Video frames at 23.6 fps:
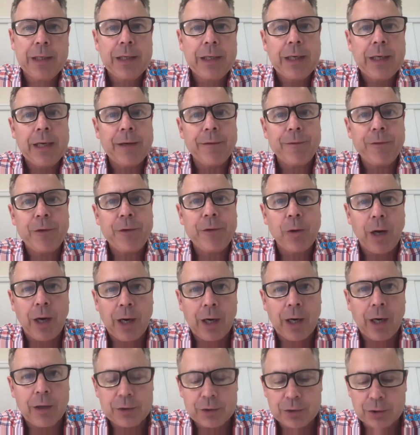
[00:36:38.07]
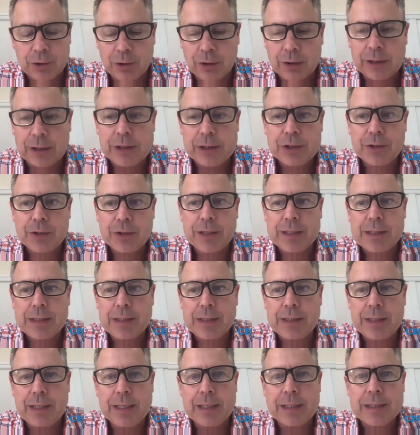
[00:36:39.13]
If you are at all interested
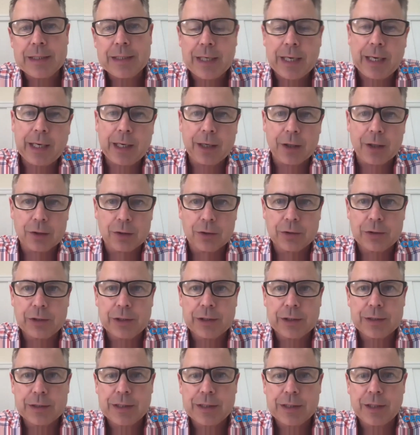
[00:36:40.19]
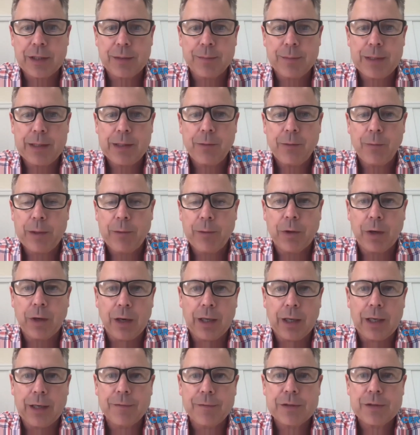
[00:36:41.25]
in taking a look at Certemy, we would
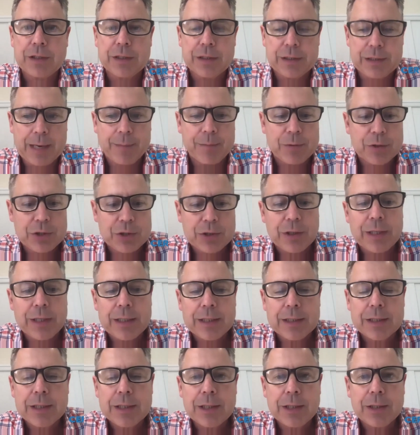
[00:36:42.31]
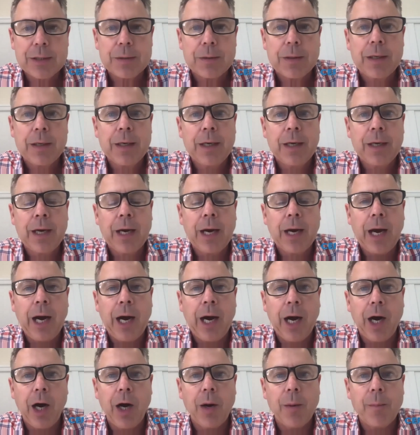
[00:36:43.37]
love to demonstrate it to you.
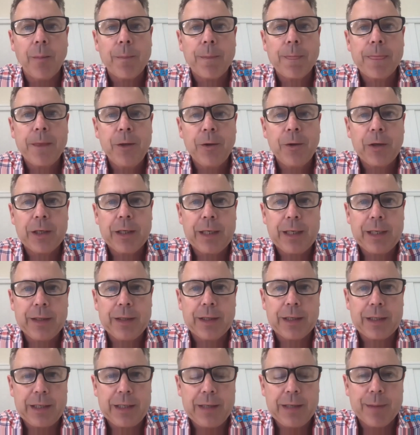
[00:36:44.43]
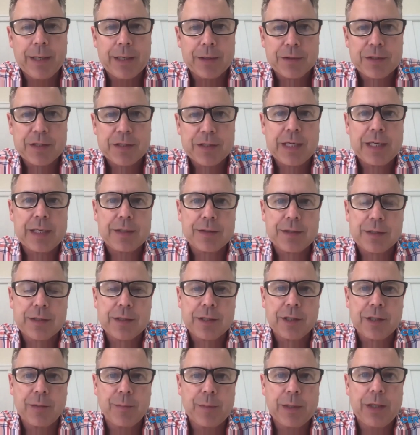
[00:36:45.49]
Um, you can either email sales at
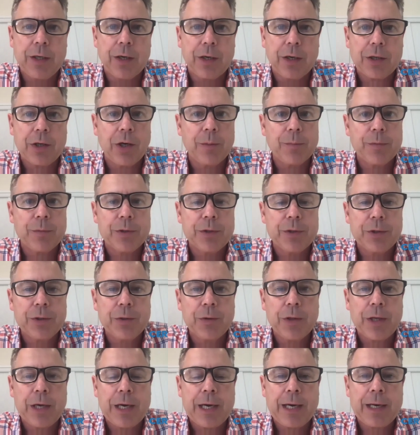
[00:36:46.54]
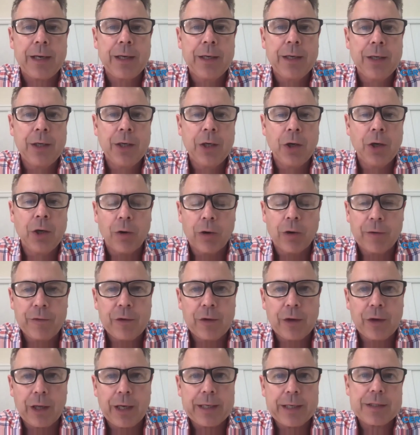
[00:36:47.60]
certemy.com to do that, or if
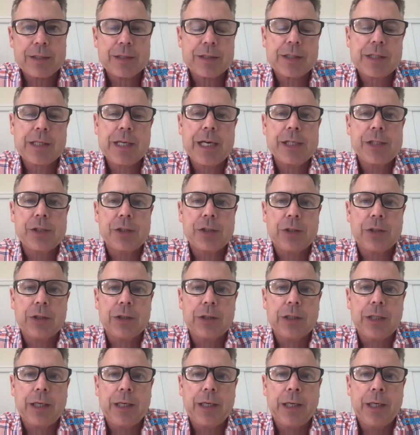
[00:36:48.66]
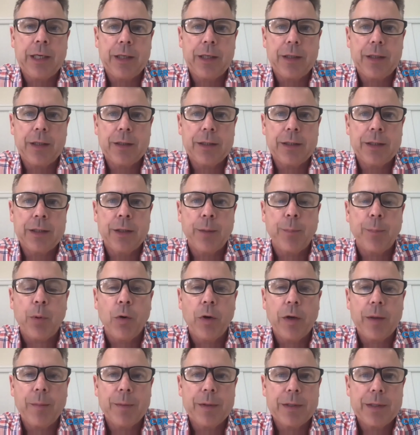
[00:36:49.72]
you'd like to schedule uh, an
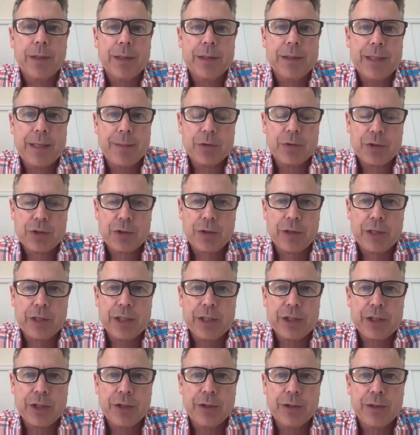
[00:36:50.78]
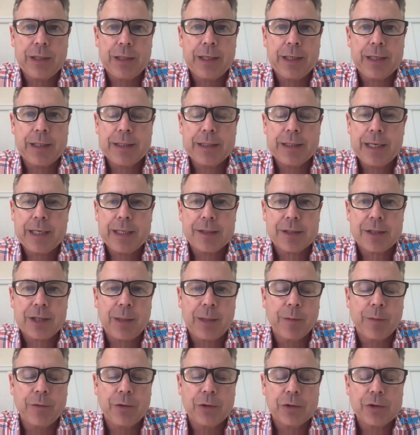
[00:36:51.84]
appointment, a demonstration at a date and
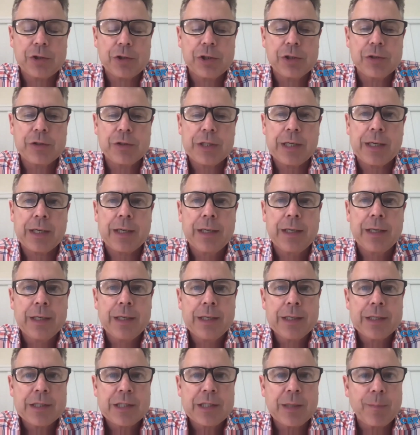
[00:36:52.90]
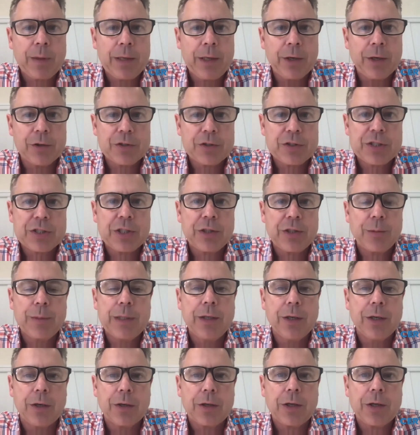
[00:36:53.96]
time of your choosing, simply go to
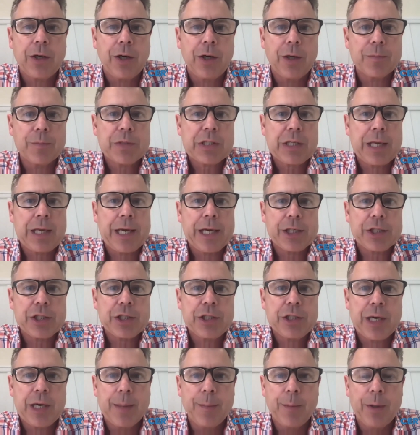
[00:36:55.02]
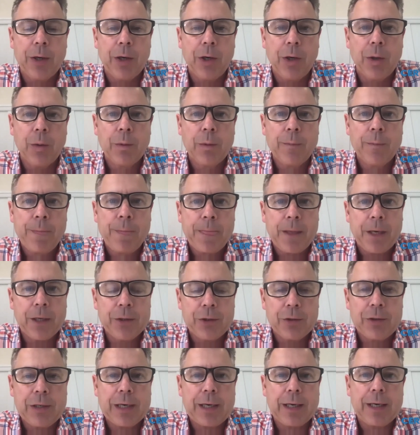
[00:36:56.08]
certemy.com slash demo and
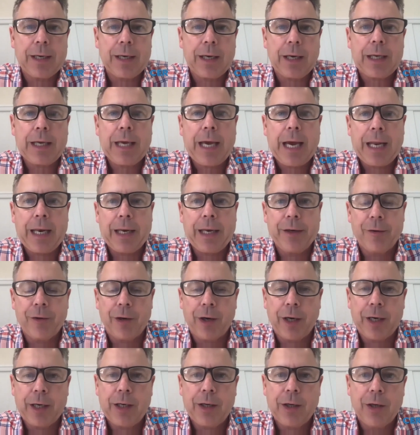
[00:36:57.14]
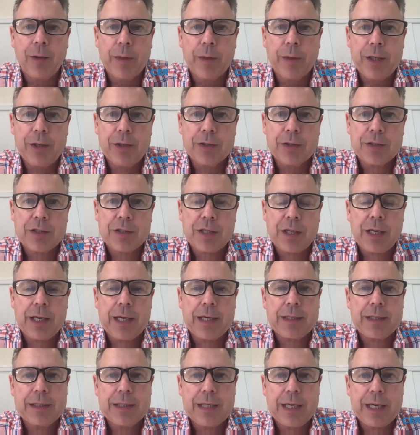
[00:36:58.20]
you'll get a little calendar icon where you can
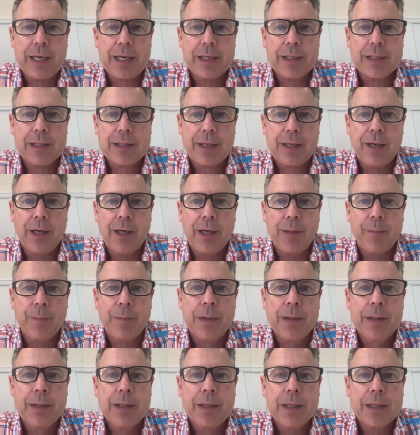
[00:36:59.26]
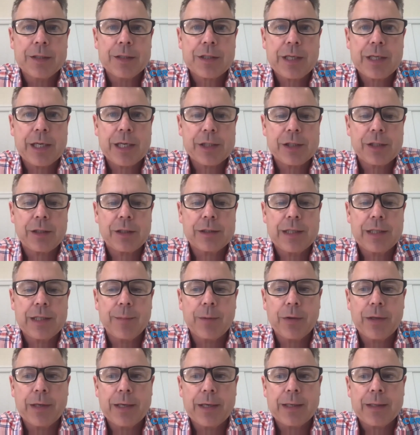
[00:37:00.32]
select a date and time and schedule a demo
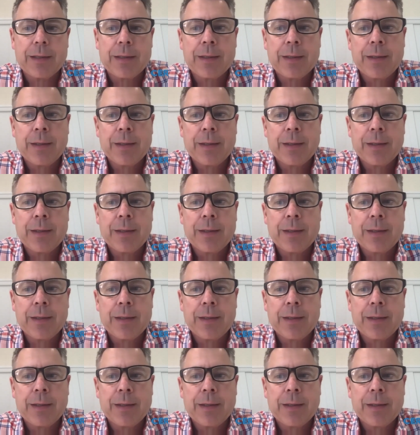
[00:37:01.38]
there.